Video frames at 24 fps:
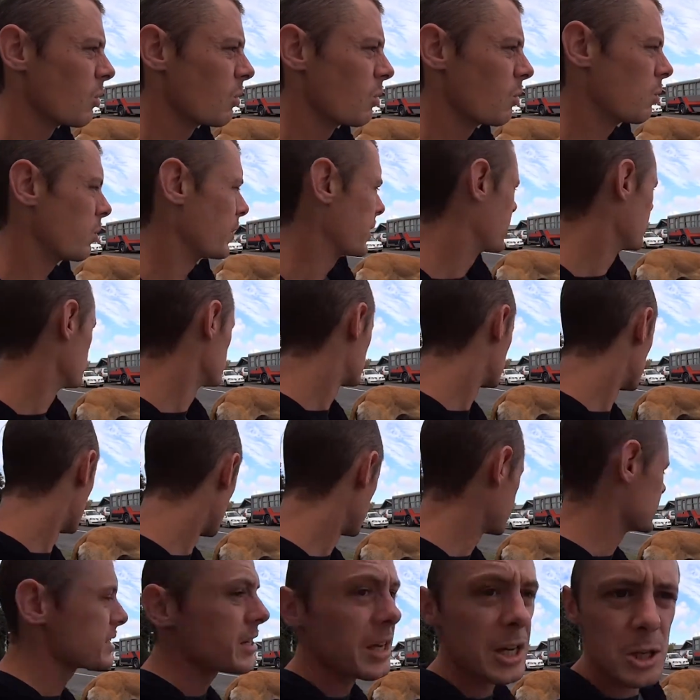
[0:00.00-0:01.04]
when I'm
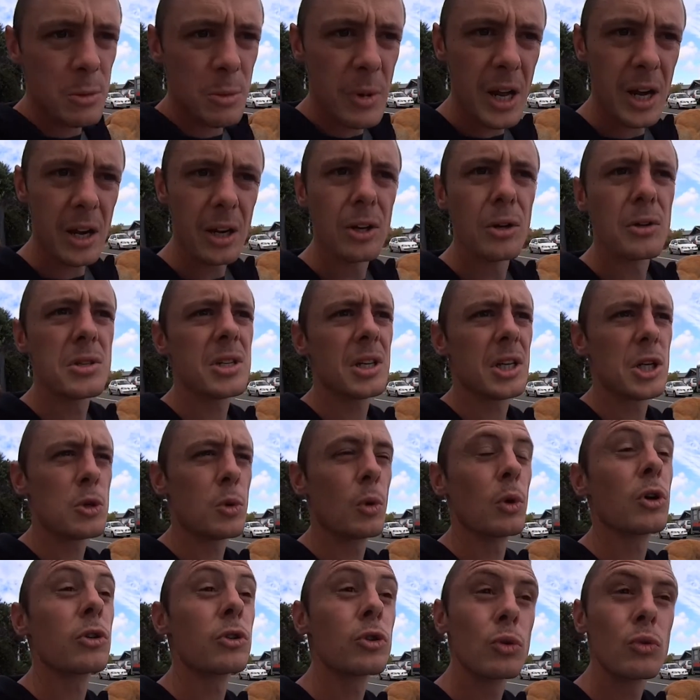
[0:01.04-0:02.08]
trying to teach him how to loose leash
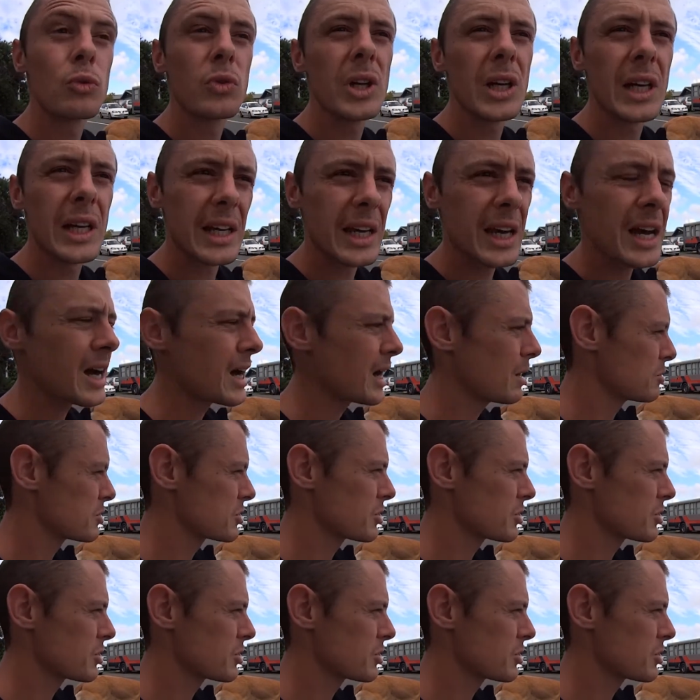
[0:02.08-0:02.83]
walk is all really calm.